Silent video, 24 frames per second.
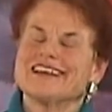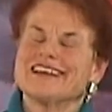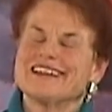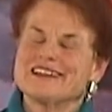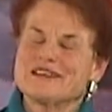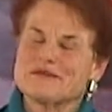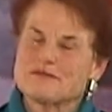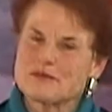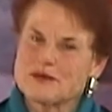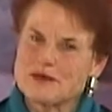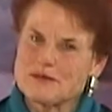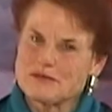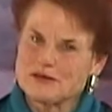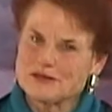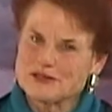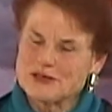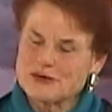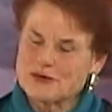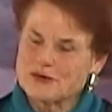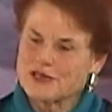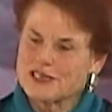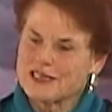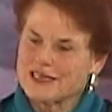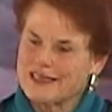that people
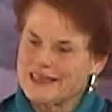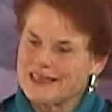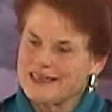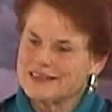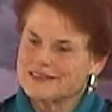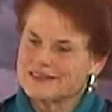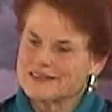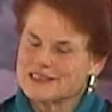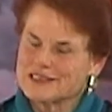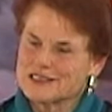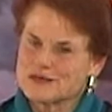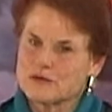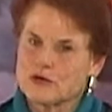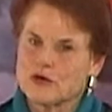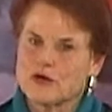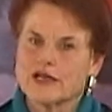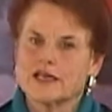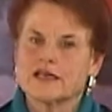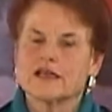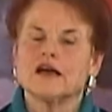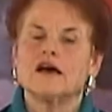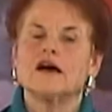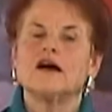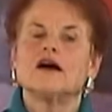don't want to eat at this
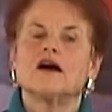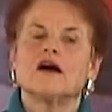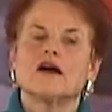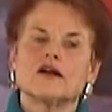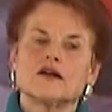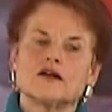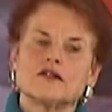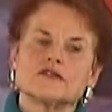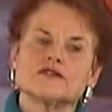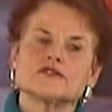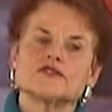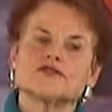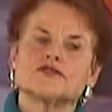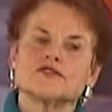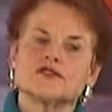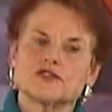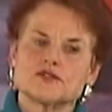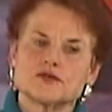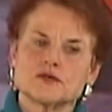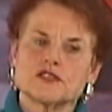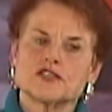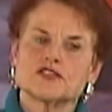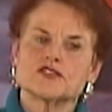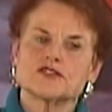point are all those
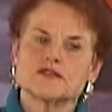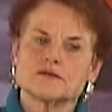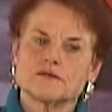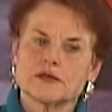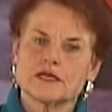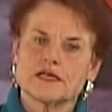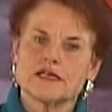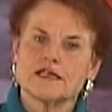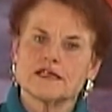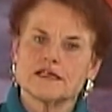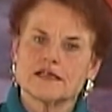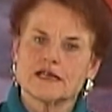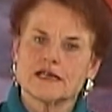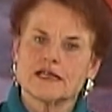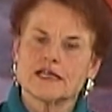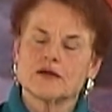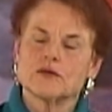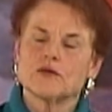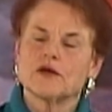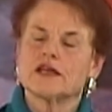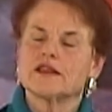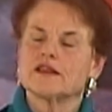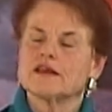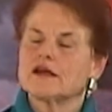foods we shouldn't be eating
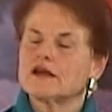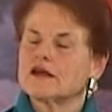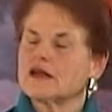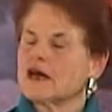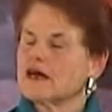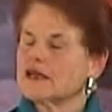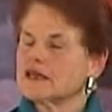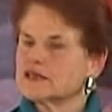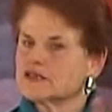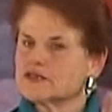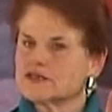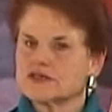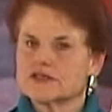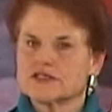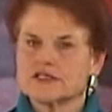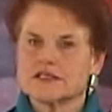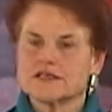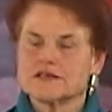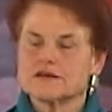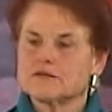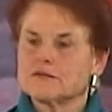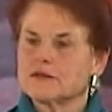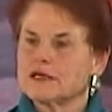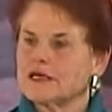anyway. They're not
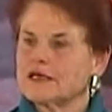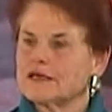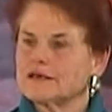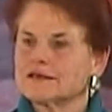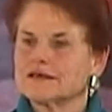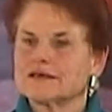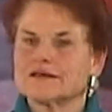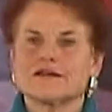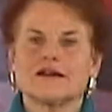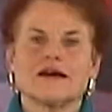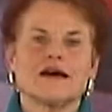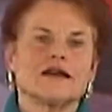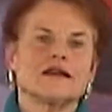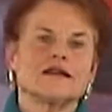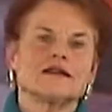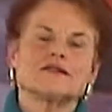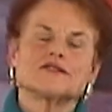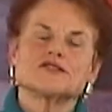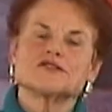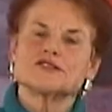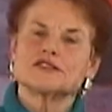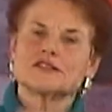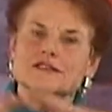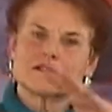interested in meat, they're not
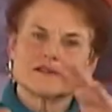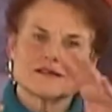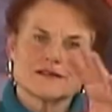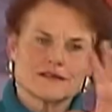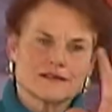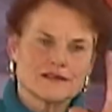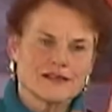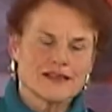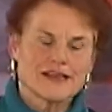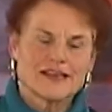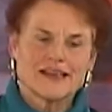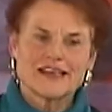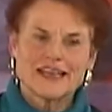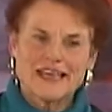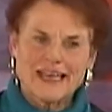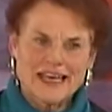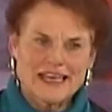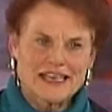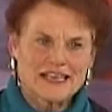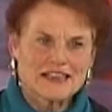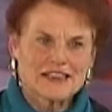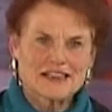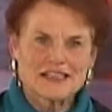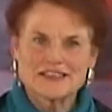interested in
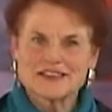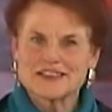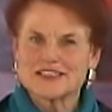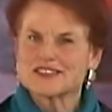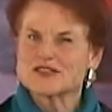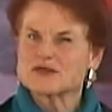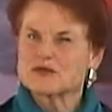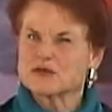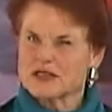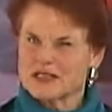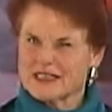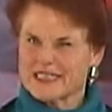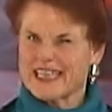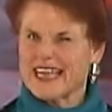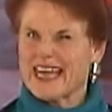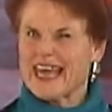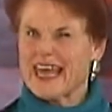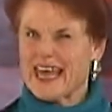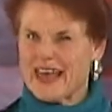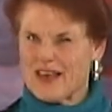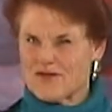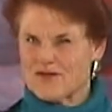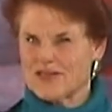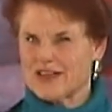anything that's really
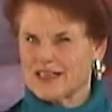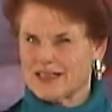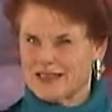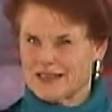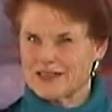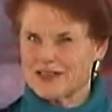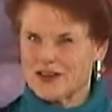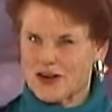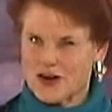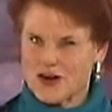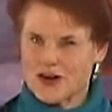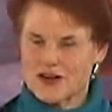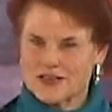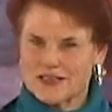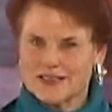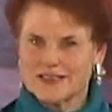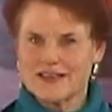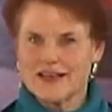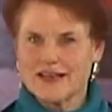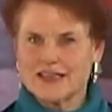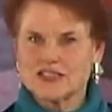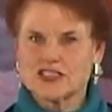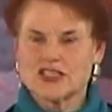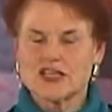heavy and hard to
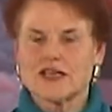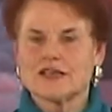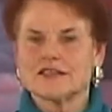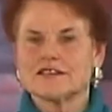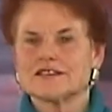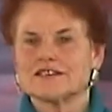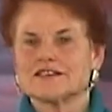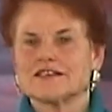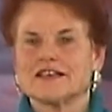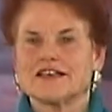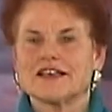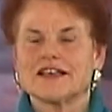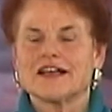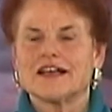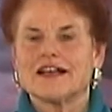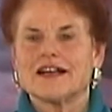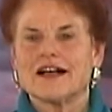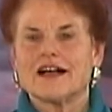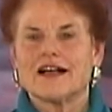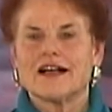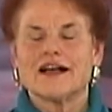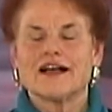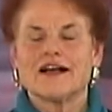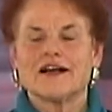digest.
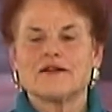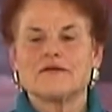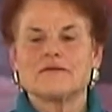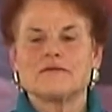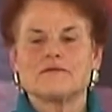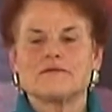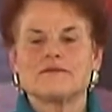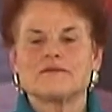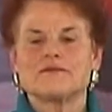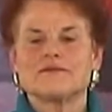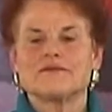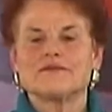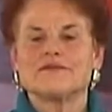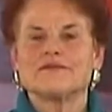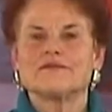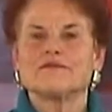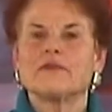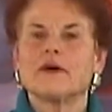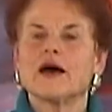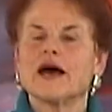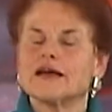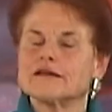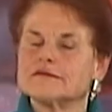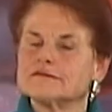Um,
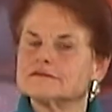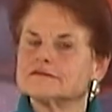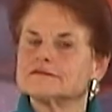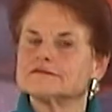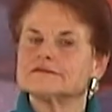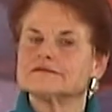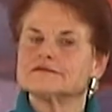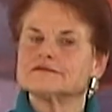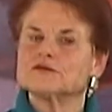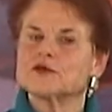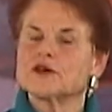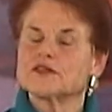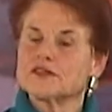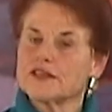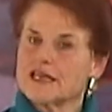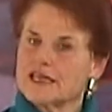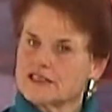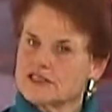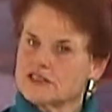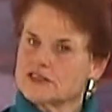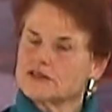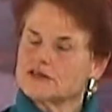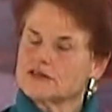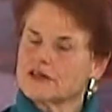but what they
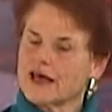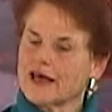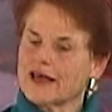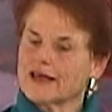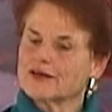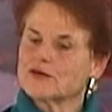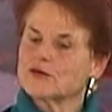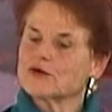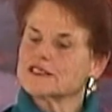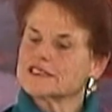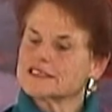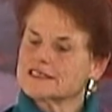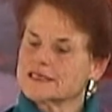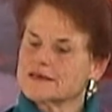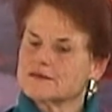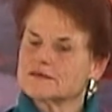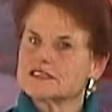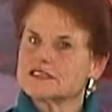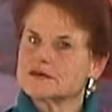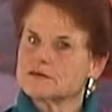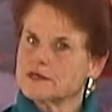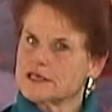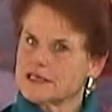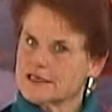do like, what
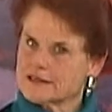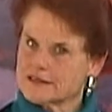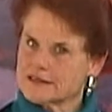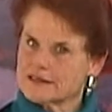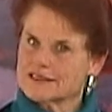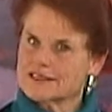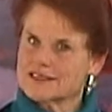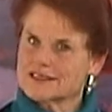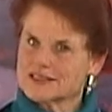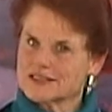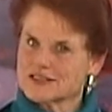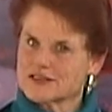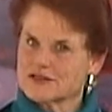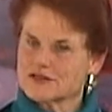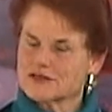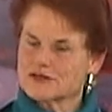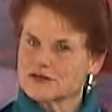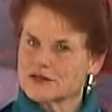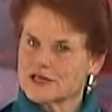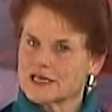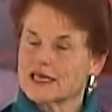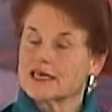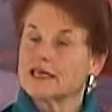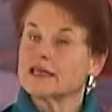seems to be consistent through
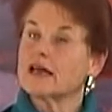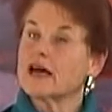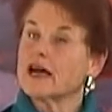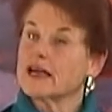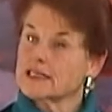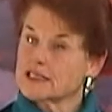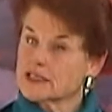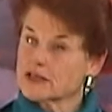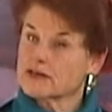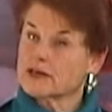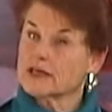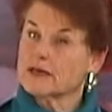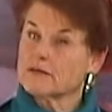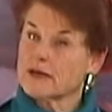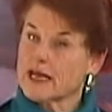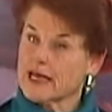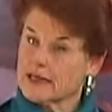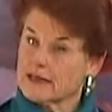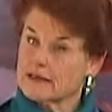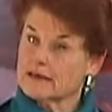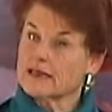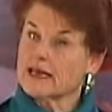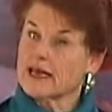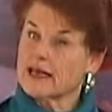the end, ice cream
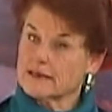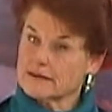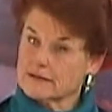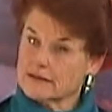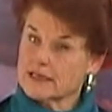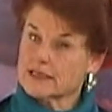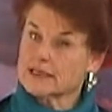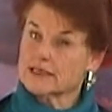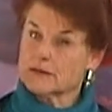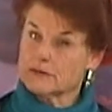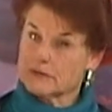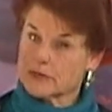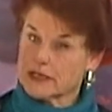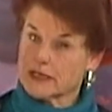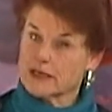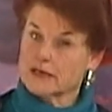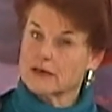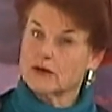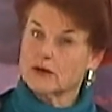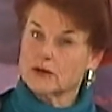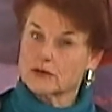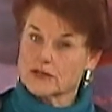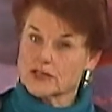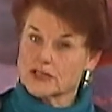ha- ha- gets a big
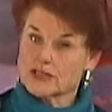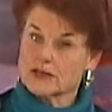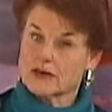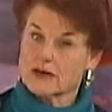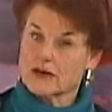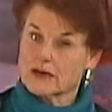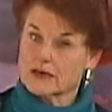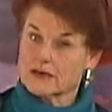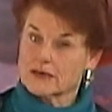gold star.